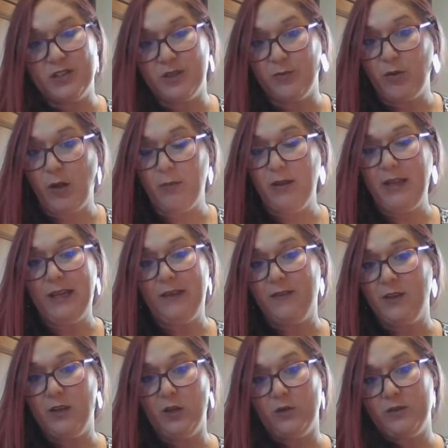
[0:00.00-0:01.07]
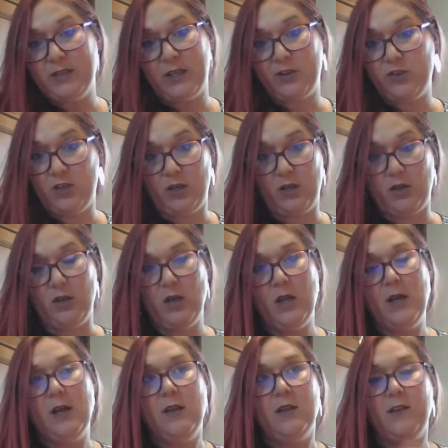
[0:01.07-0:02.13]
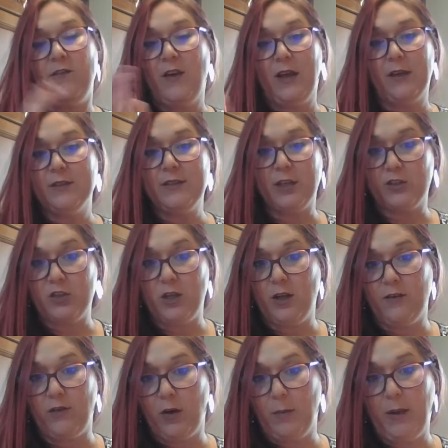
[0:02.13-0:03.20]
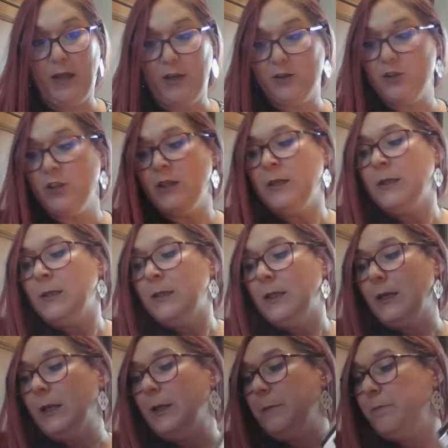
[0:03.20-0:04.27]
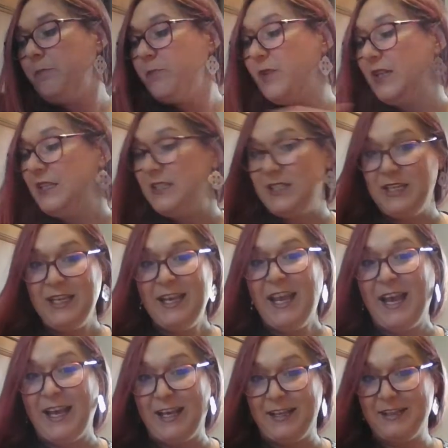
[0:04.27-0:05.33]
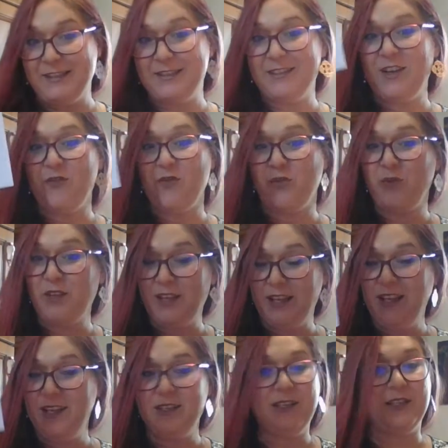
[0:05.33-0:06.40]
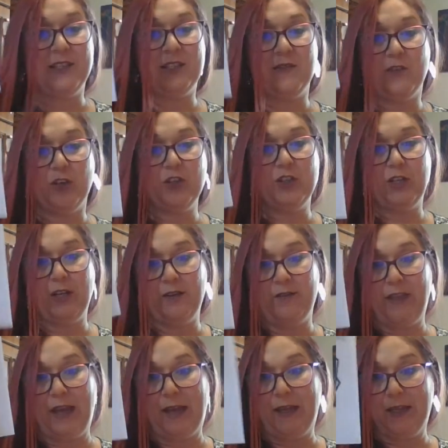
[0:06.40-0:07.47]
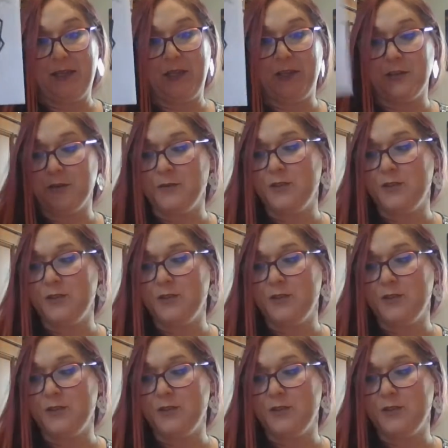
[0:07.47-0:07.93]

They're probably in the notes section, the file section of our page. But Dee has a really condensed version of that in here.